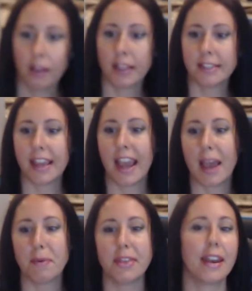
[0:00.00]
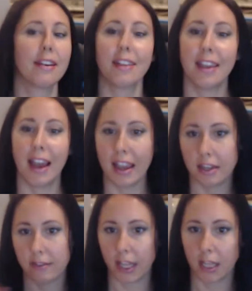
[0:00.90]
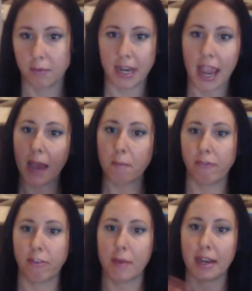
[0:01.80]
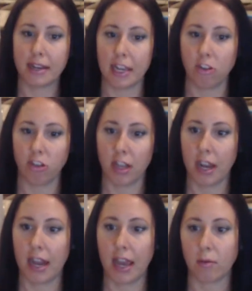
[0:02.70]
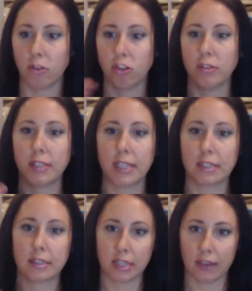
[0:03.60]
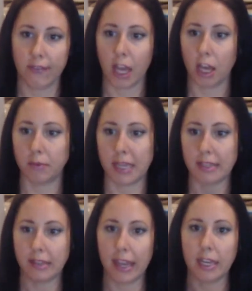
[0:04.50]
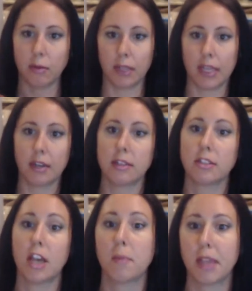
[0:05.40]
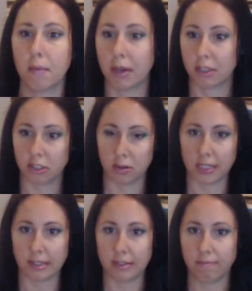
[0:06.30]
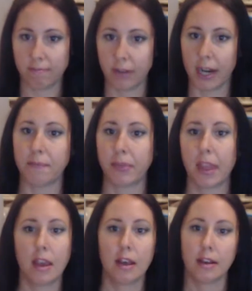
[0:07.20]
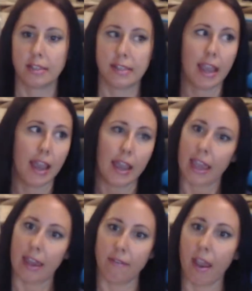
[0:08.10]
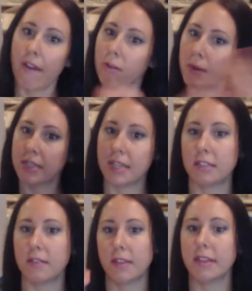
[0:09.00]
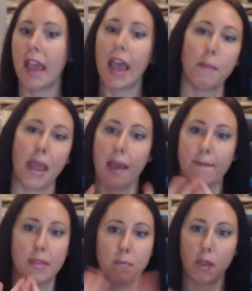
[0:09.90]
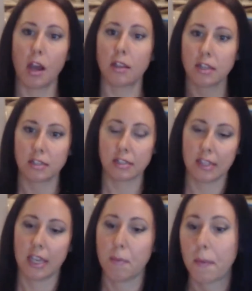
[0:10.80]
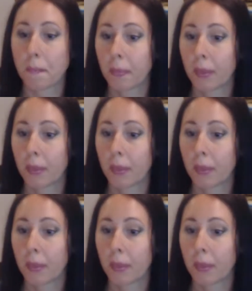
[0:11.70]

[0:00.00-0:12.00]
Let's say hypothetically I had developed an app for meditation and I was using it to see if it helped anxiety-related insomnia among students, right? Let's say I gave everyone who tested this app, had them log their sleep,